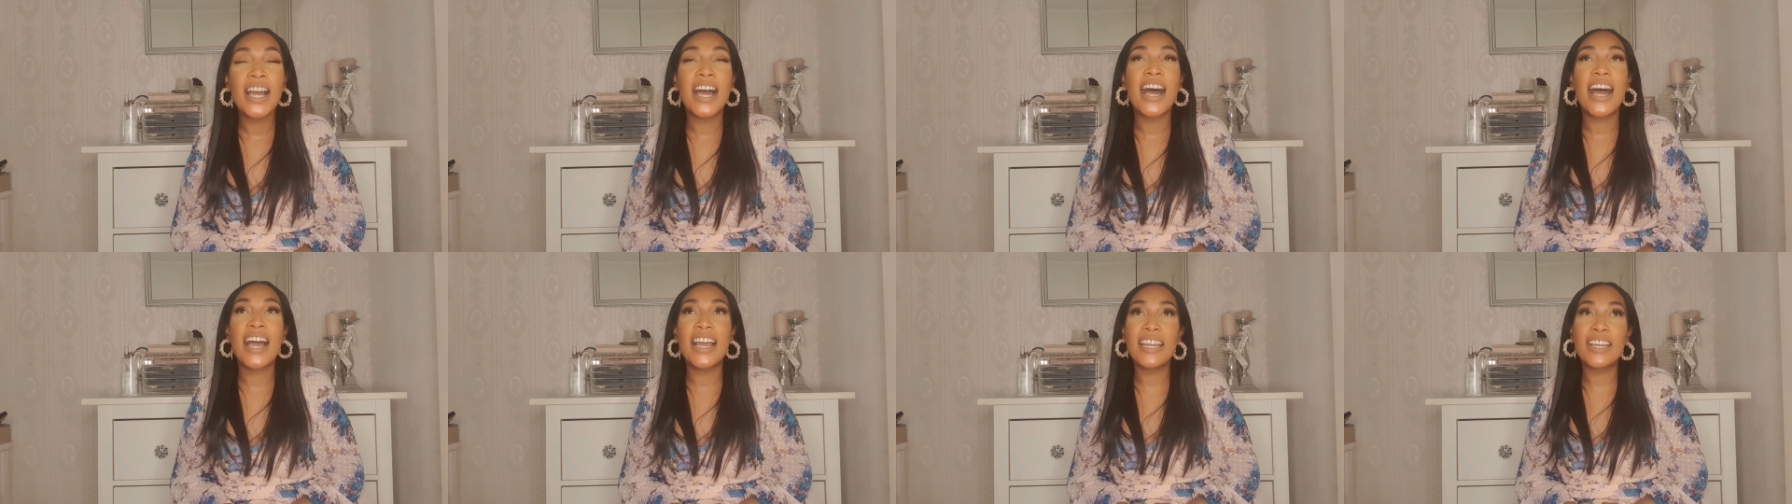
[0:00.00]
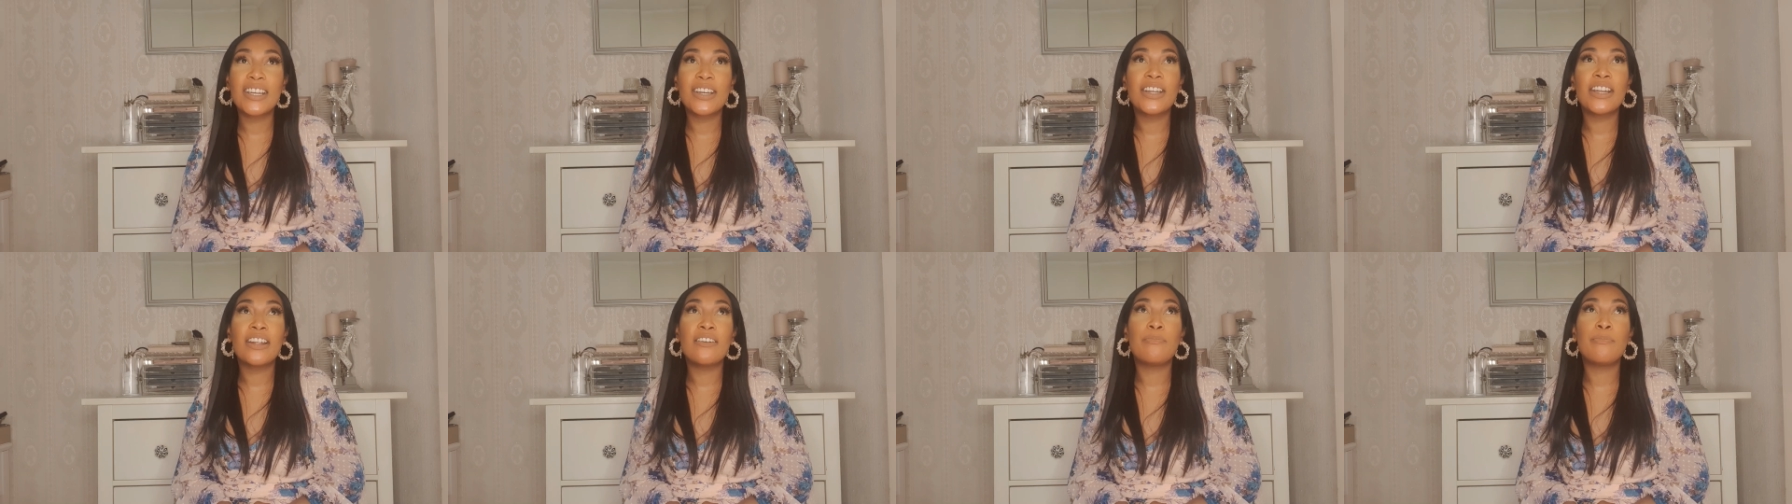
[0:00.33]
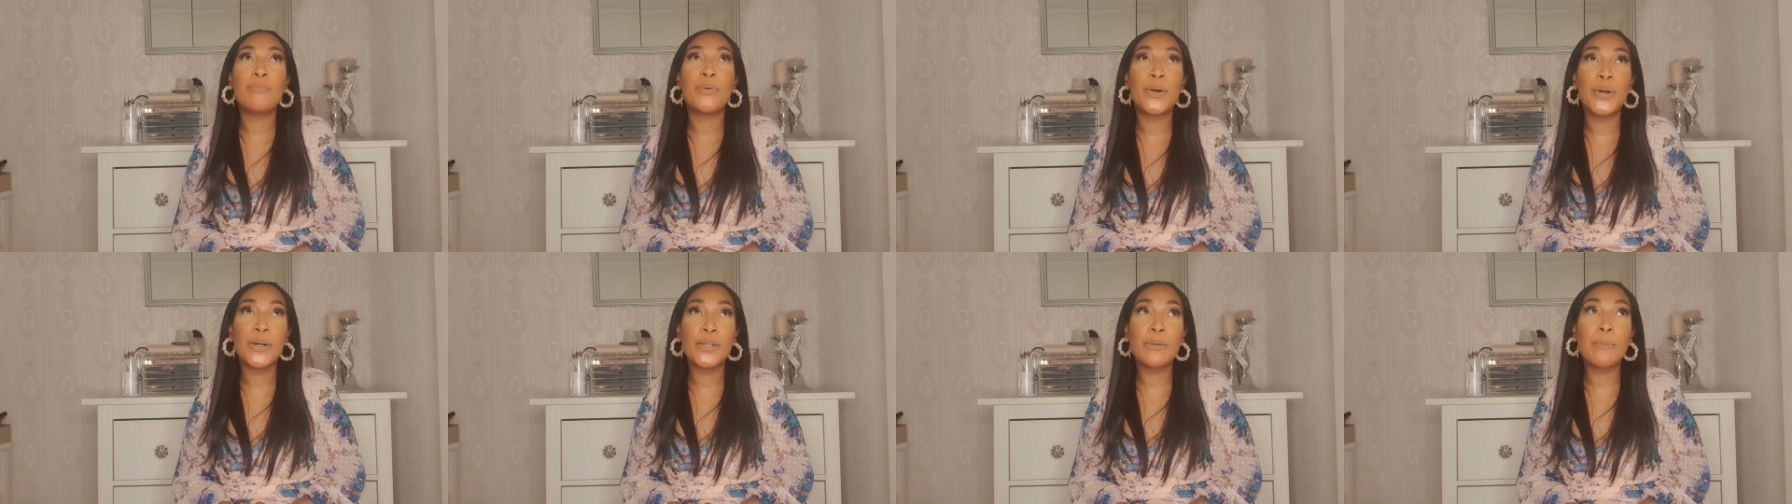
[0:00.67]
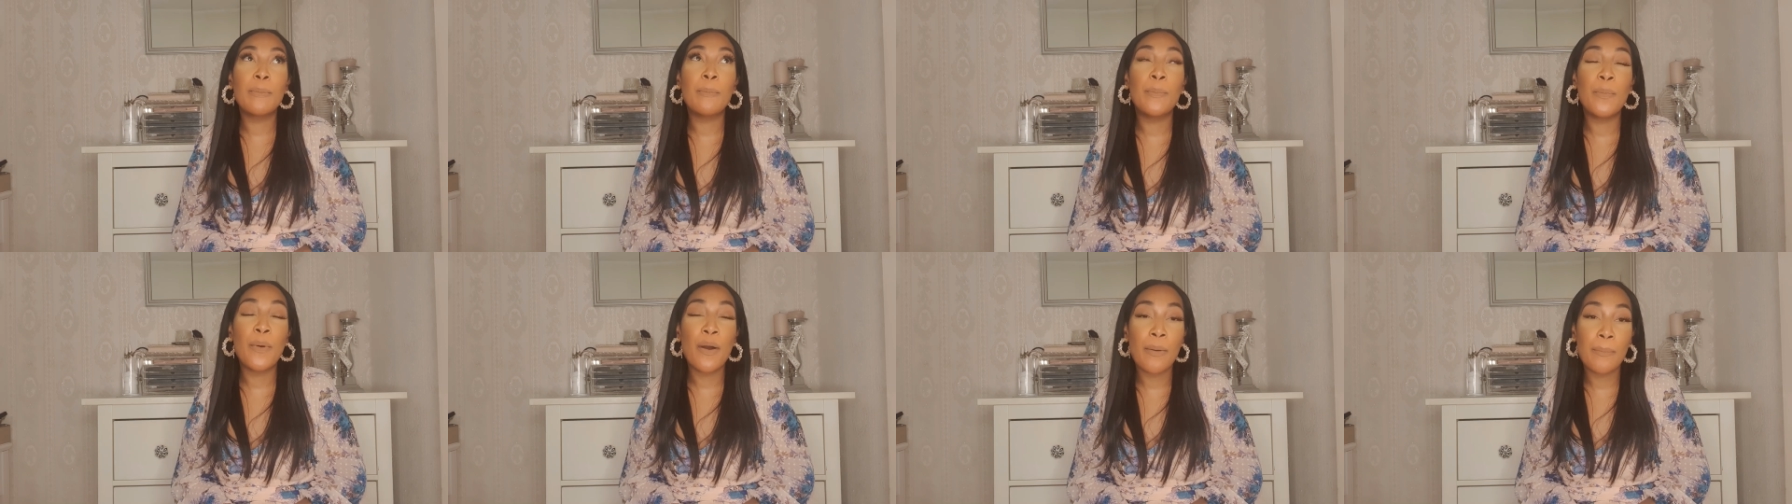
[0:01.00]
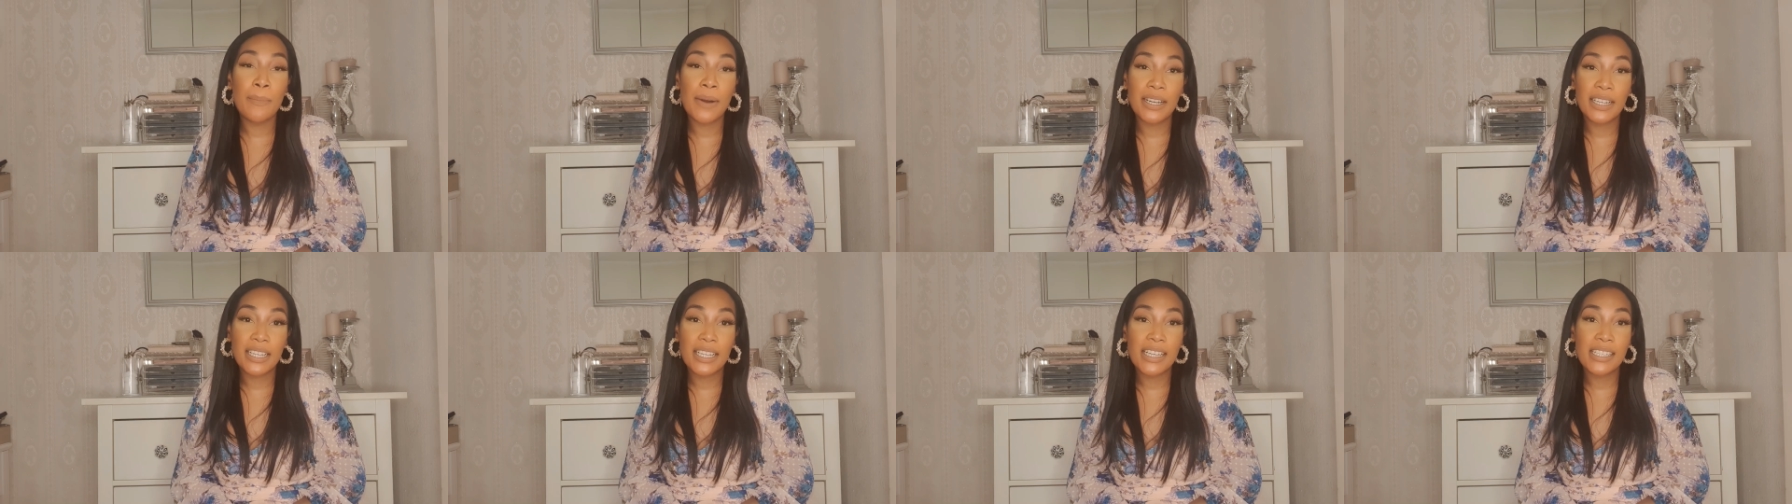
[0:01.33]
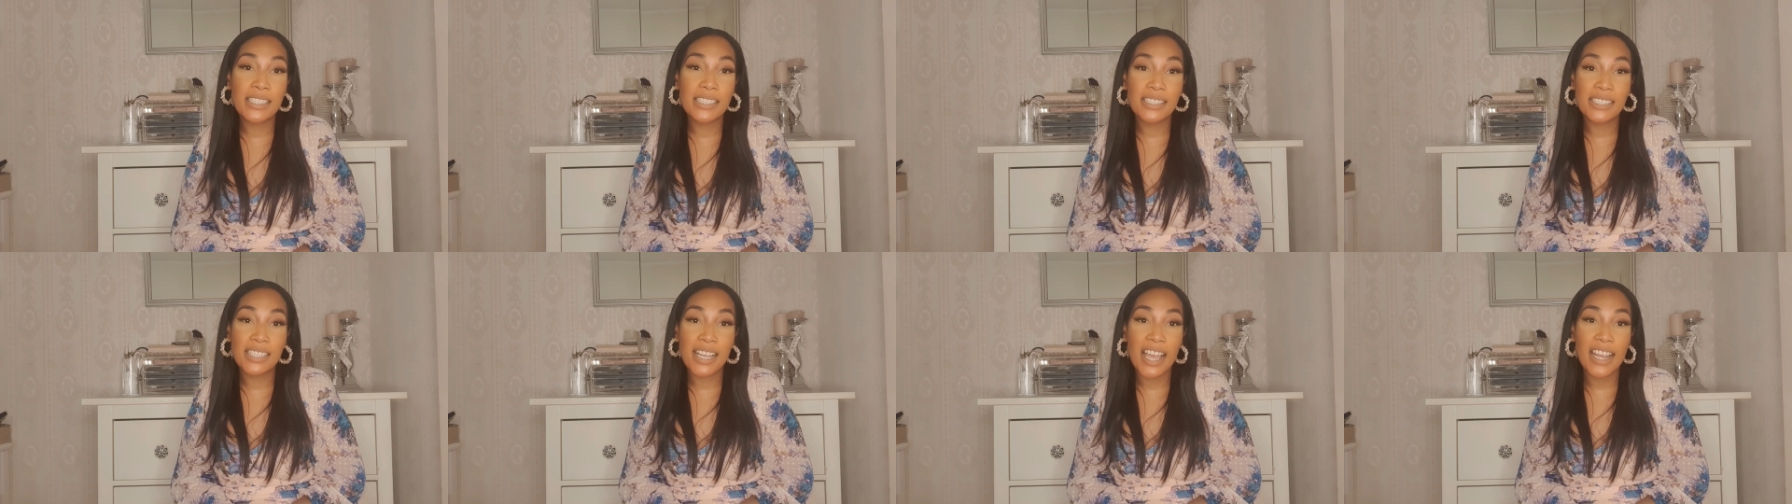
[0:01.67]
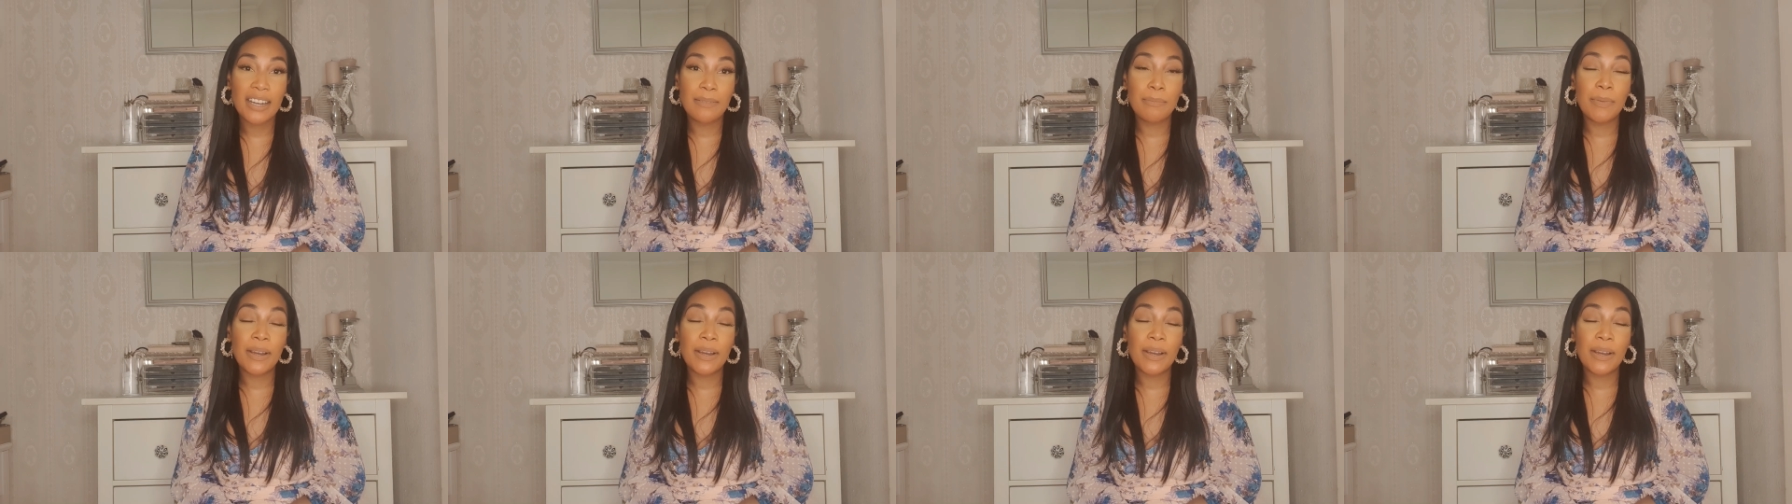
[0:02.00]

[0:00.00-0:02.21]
I could have put more money aside.